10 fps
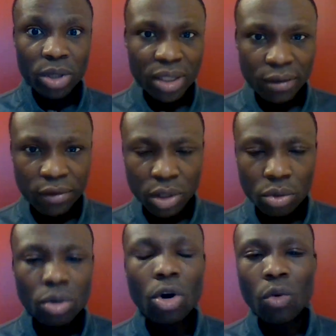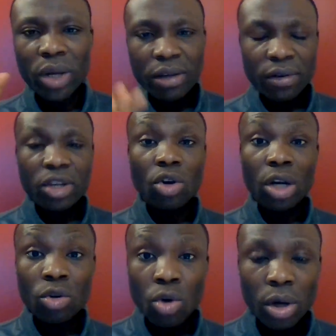interview or whenever you
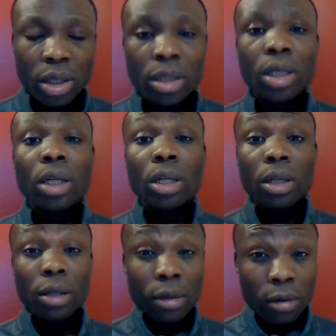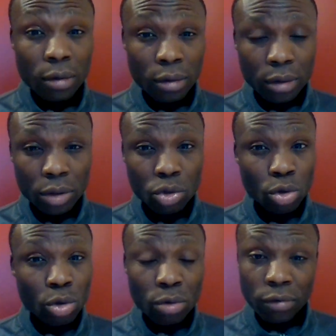are going to
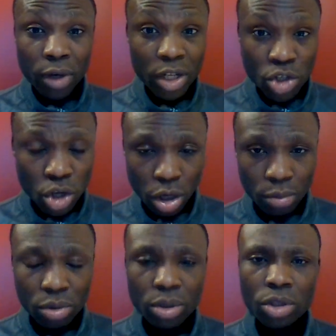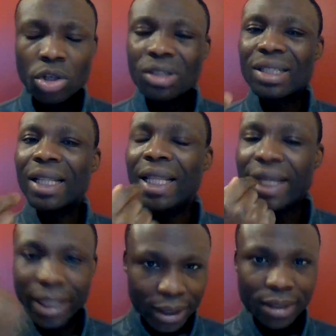look for a job just
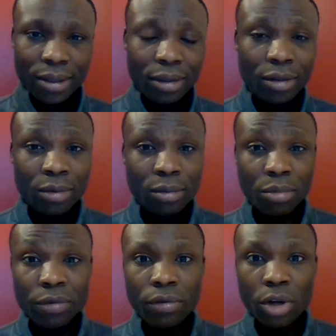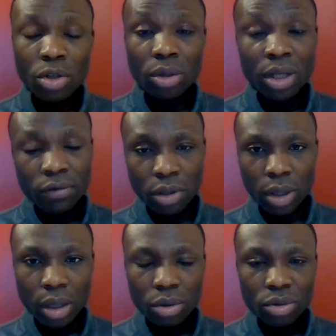leak it before you leave
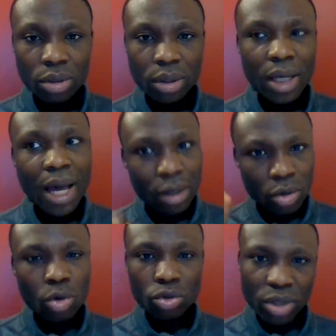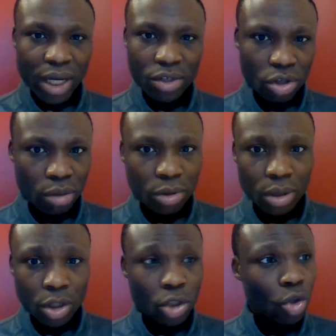your house and go to that job
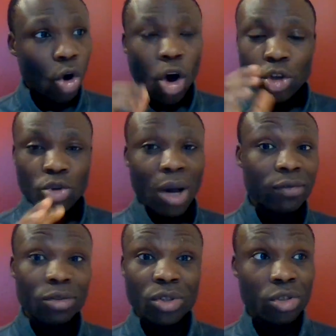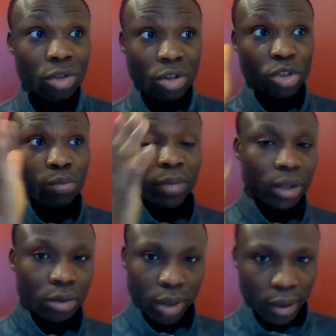all you have to do is just
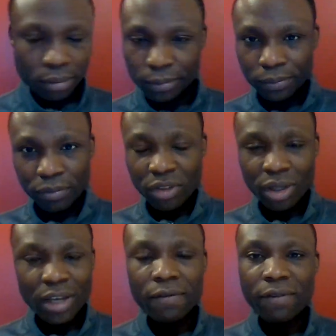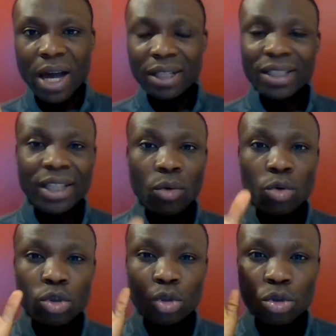speak to them in fact they
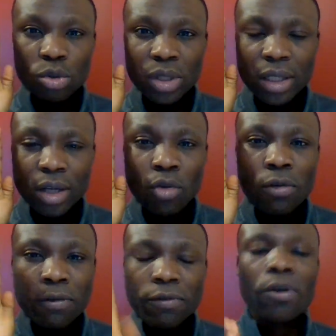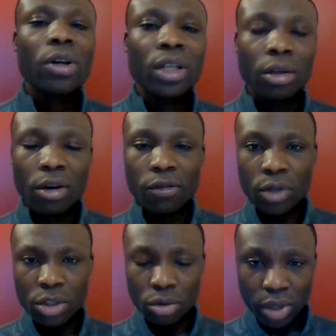will they will fall in love
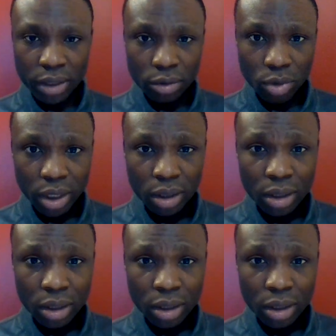with you right away